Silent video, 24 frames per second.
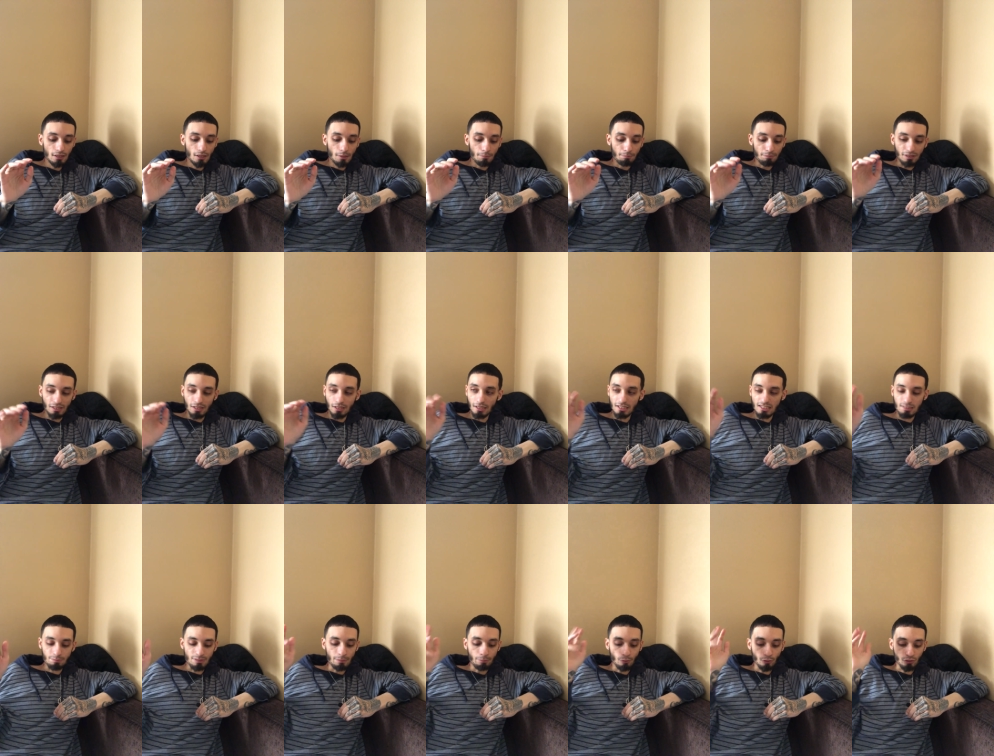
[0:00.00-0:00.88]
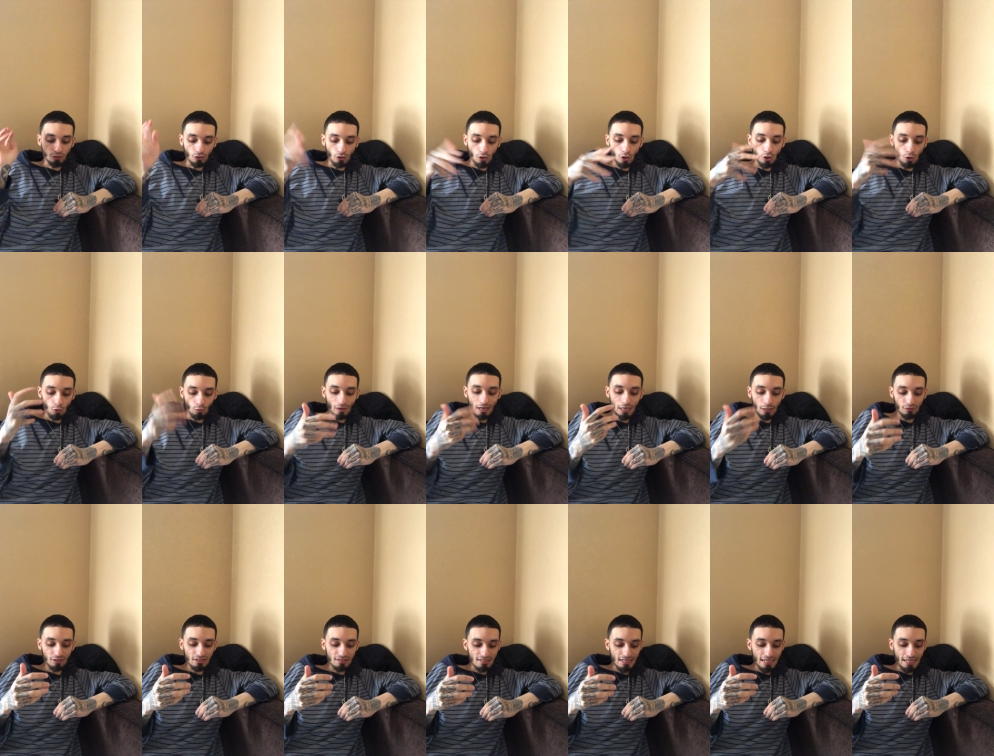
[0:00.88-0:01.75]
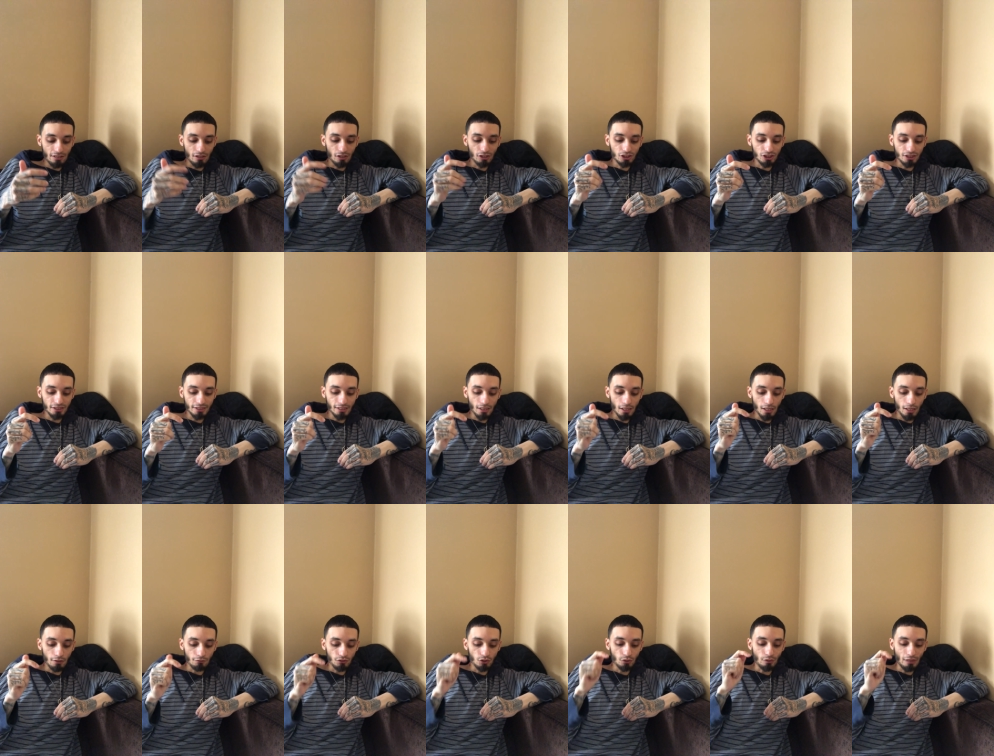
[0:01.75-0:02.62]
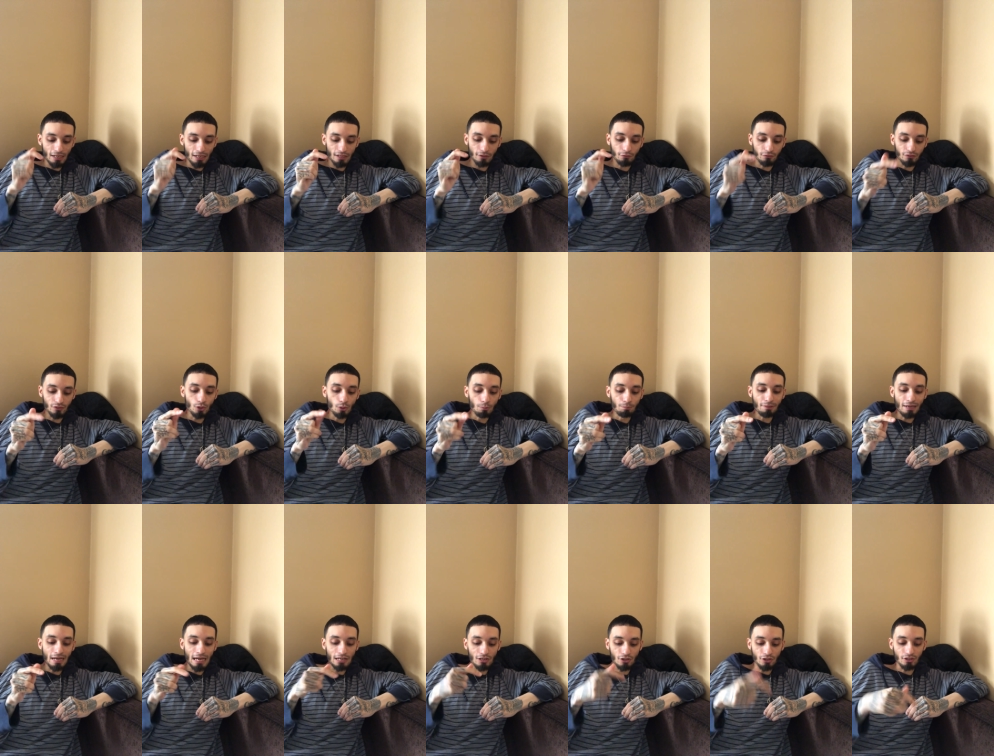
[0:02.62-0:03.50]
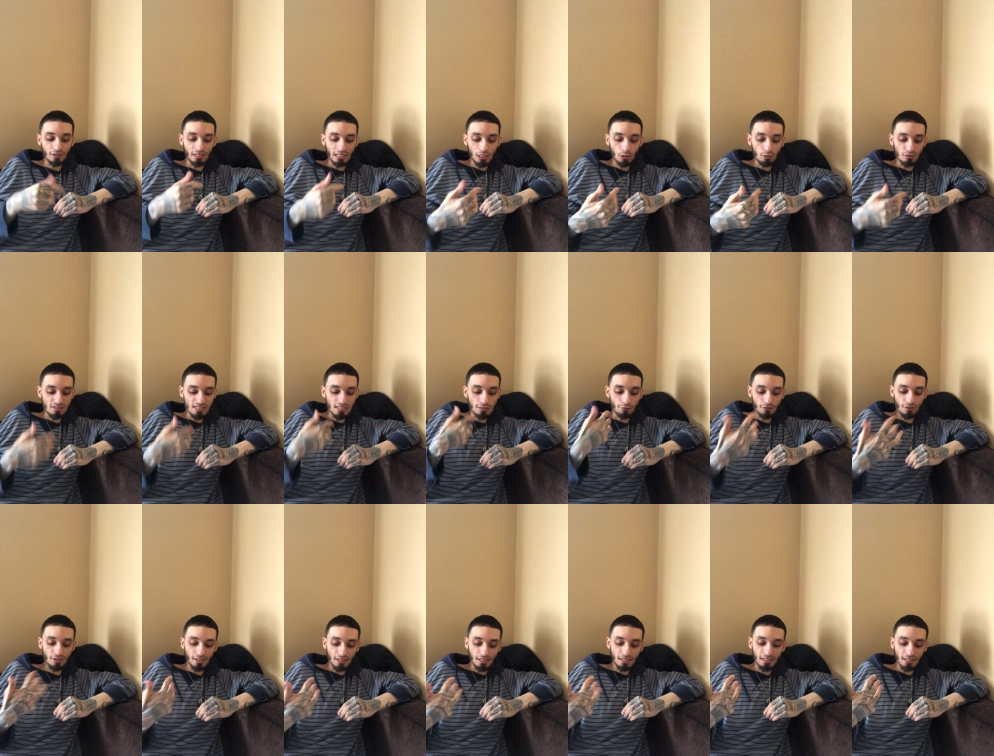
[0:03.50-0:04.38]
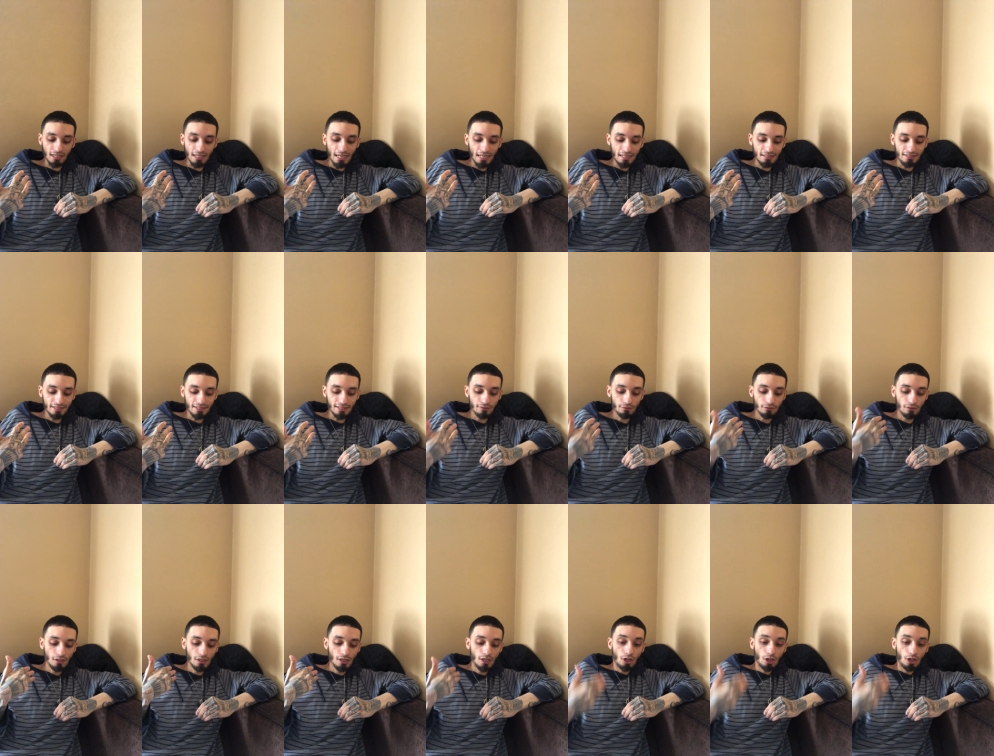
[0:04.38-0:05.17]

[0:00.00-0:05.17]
because people throw around this energy of you got to feel bad or guilty for the collective,